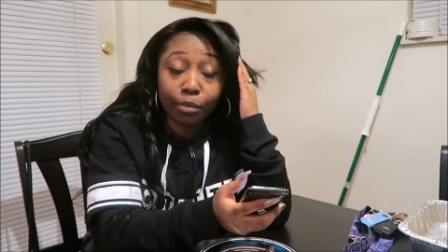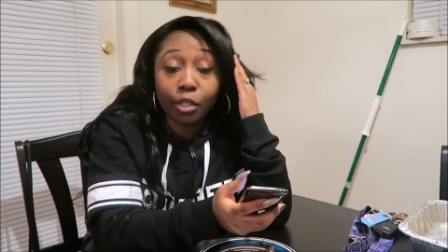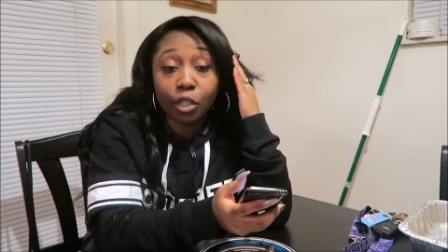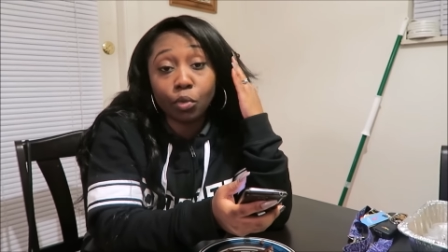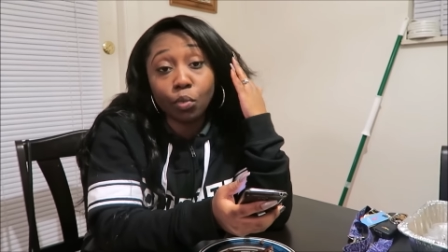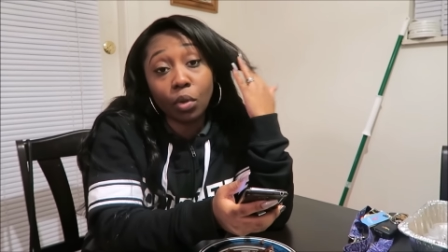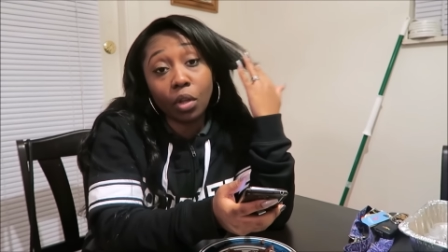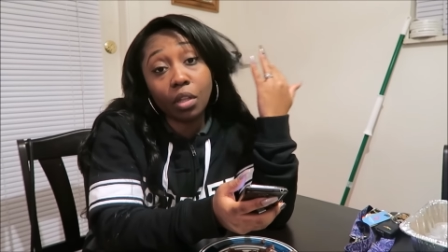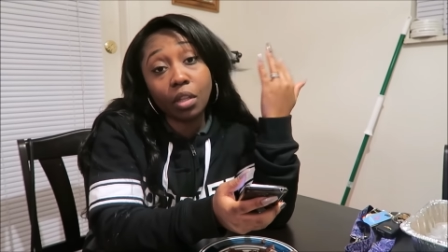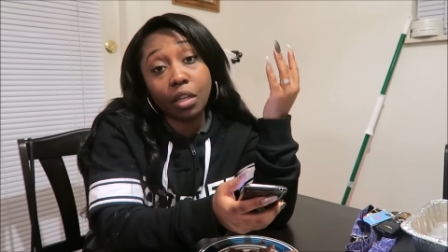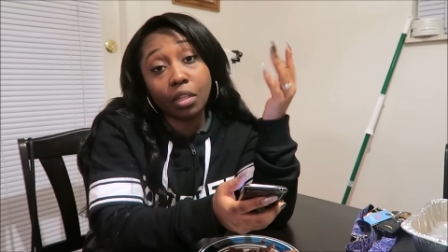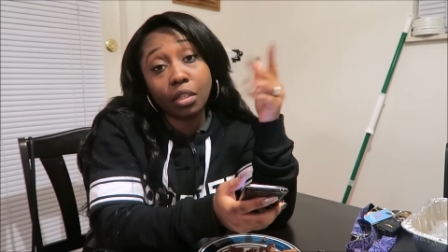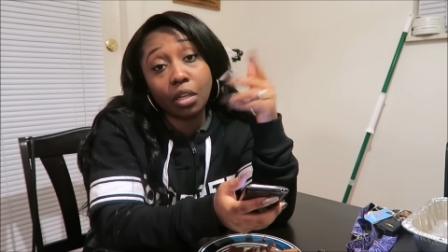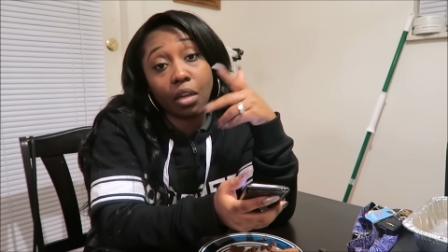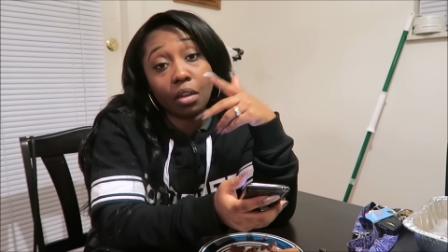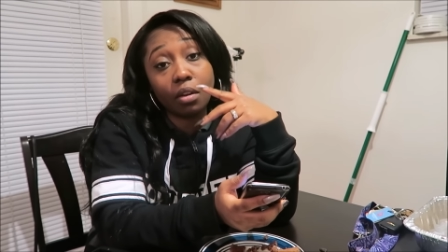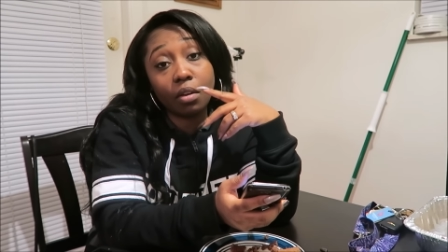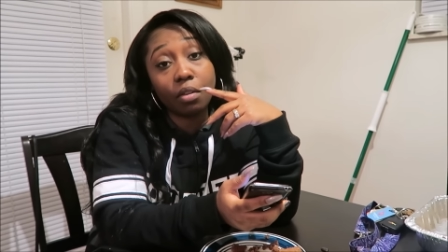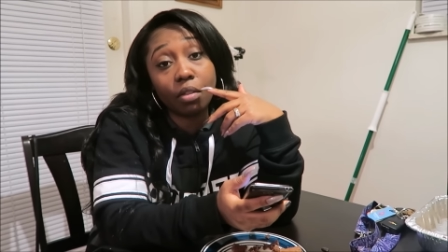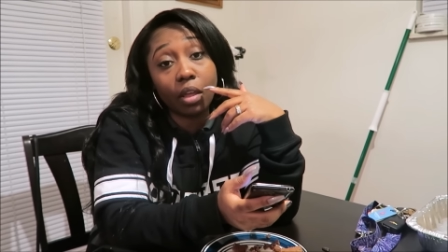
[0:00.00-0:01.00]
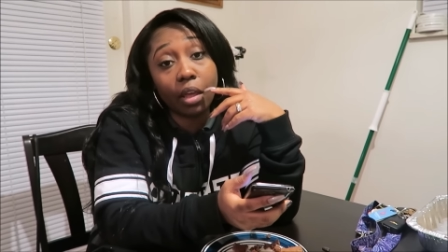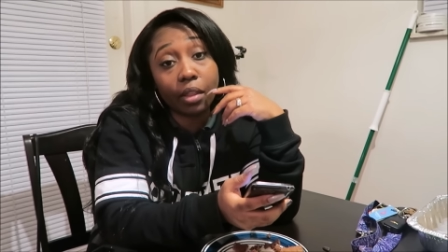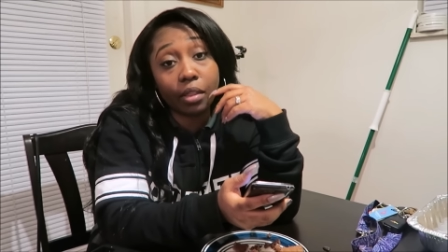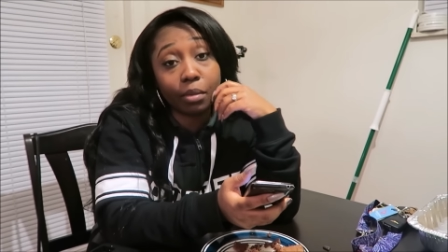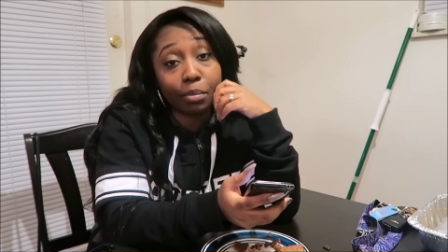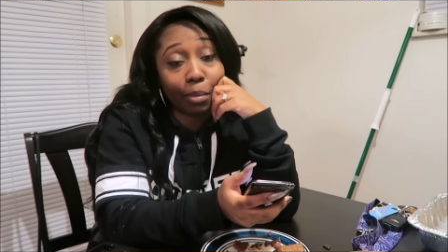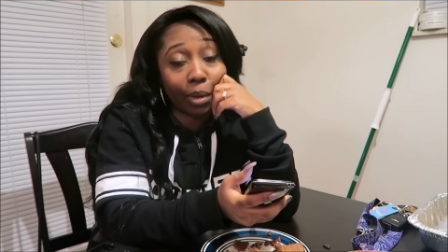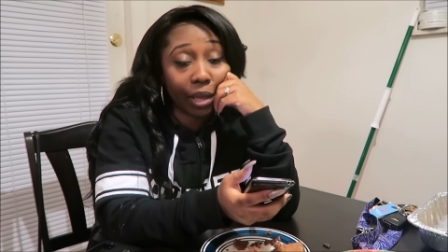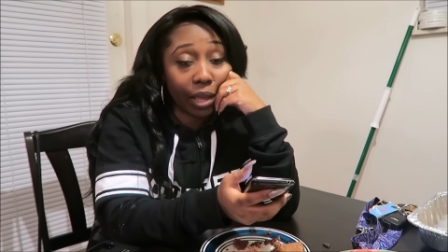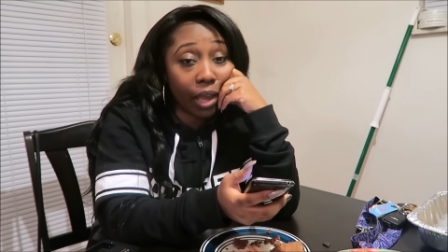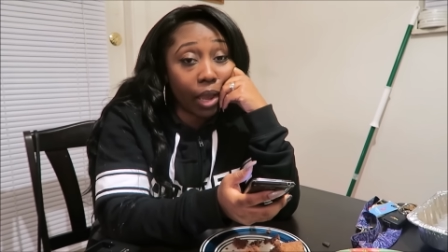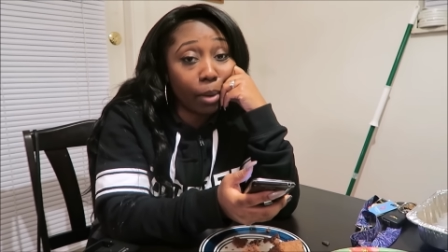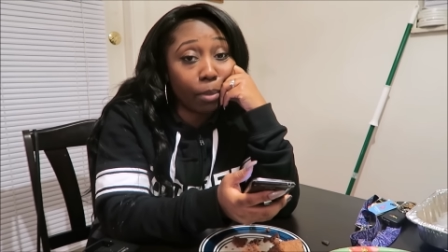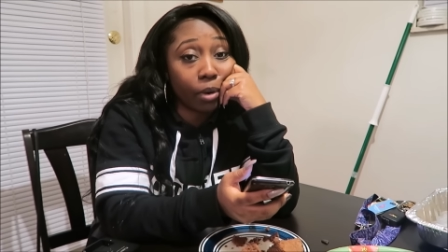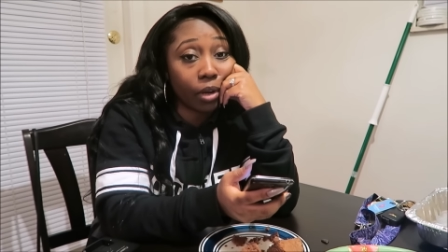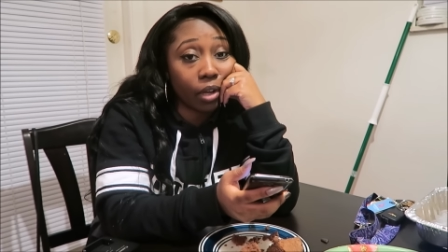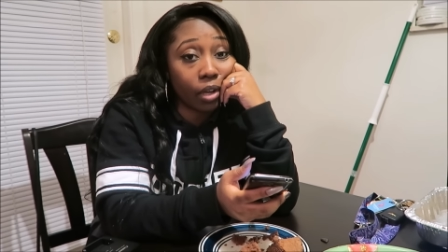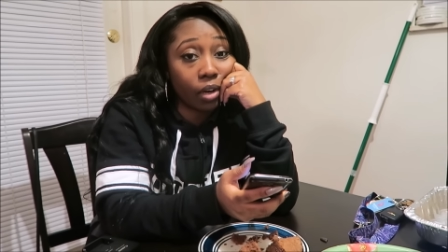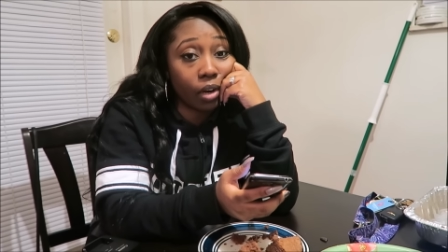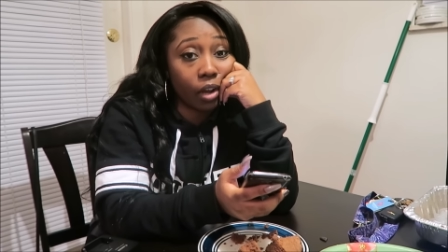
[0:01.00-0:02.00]
I just want to let y'all know that my
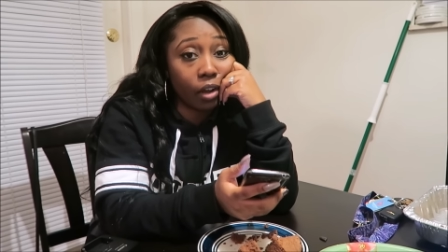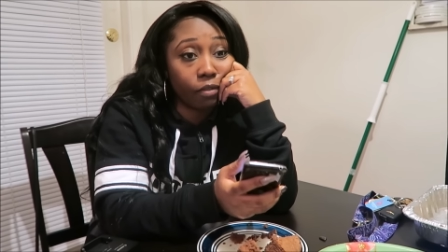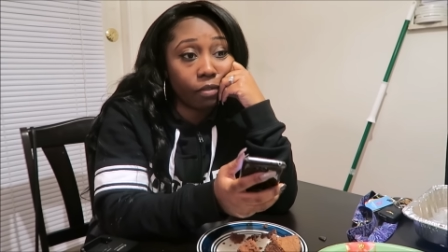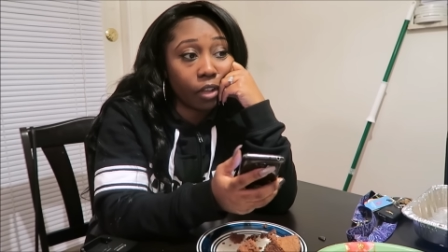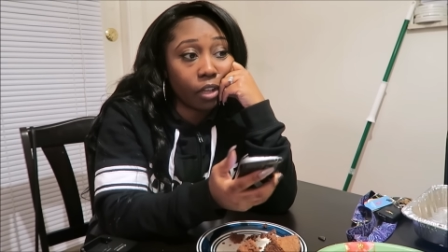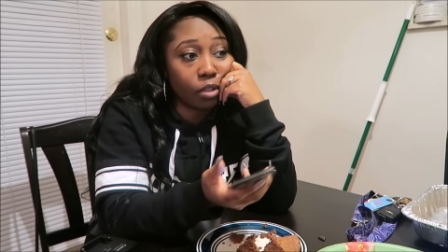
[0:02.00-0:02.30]
camera cut off.